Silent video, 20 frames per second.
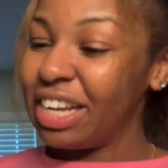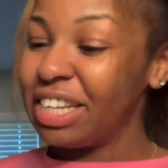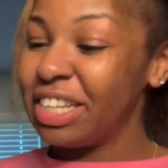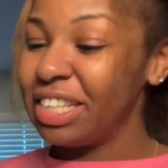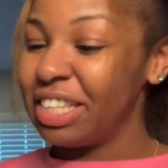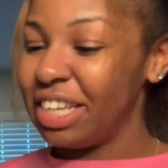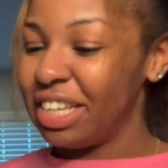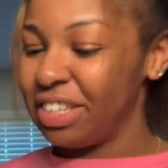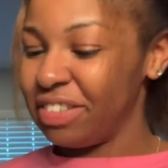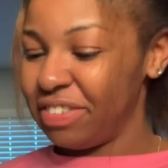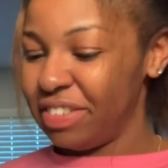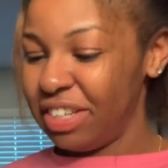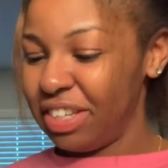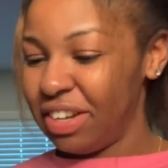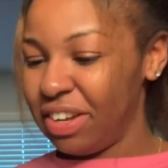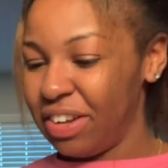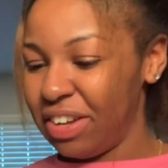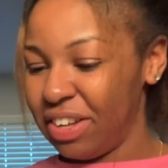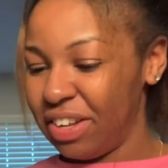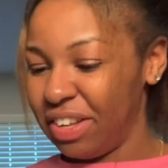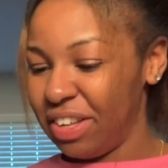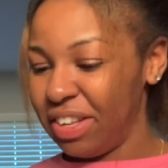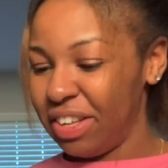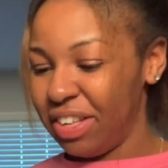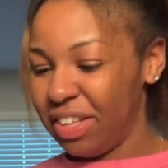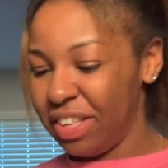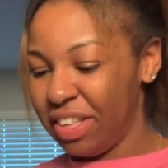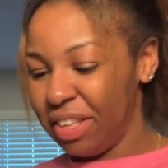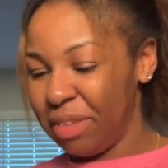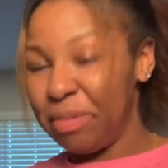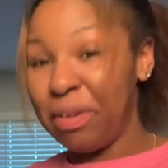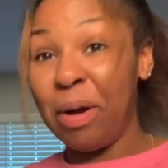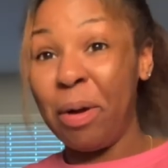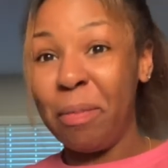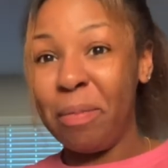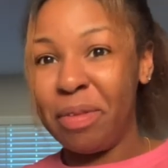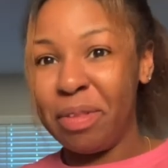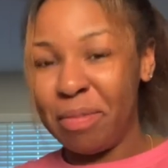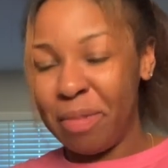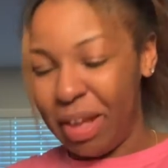glittery, y'all. Let me
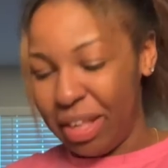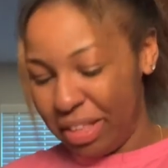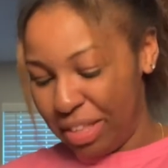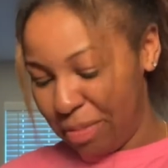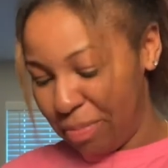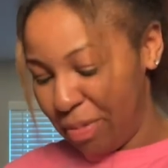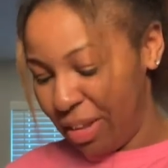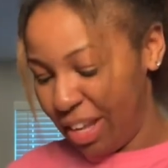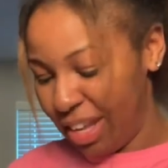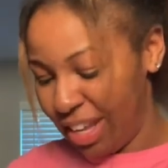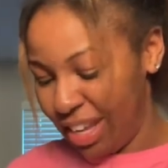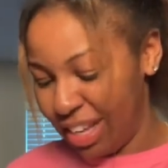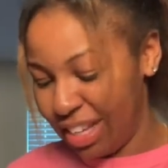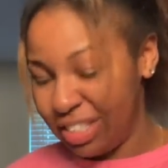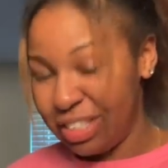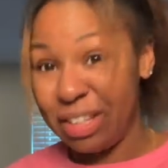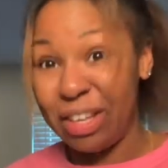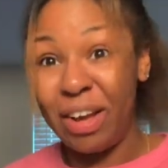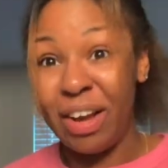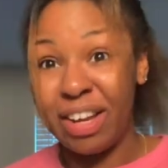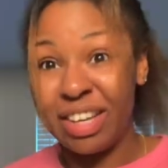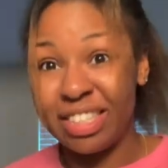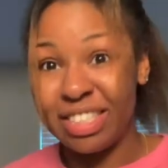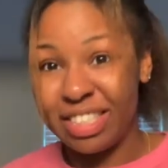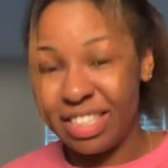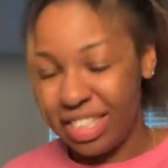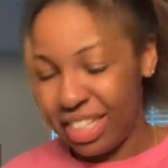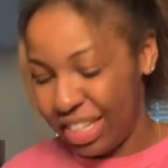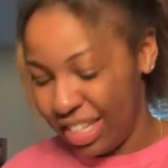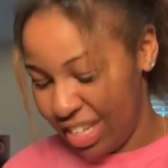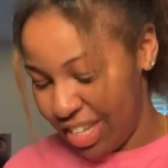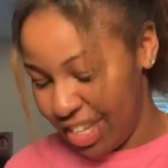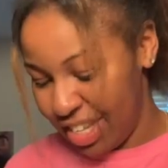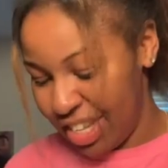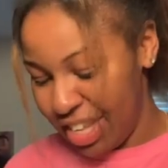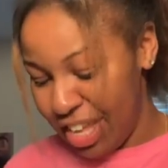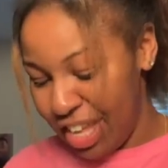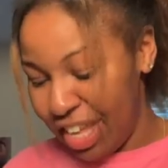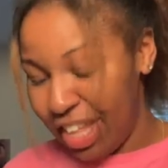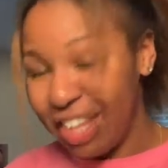open them out the bag so y'all can see it.
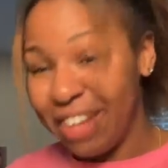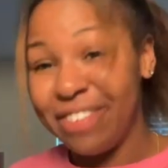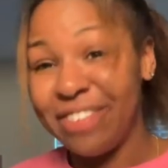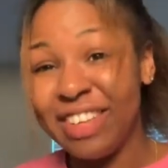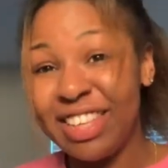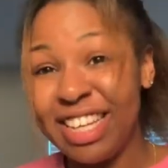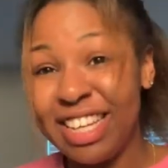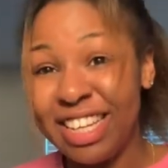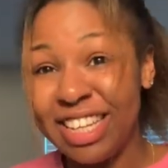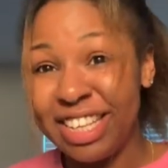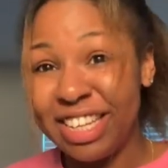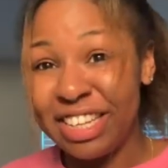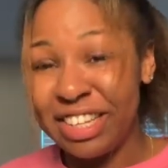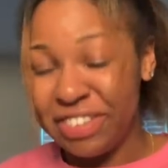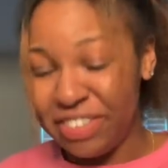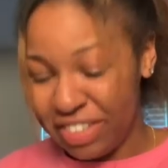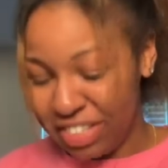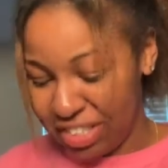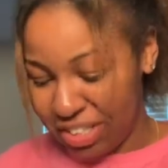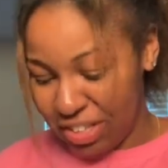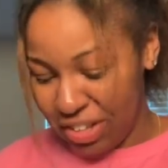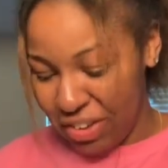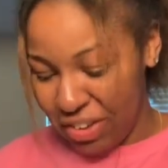They're really glittery, so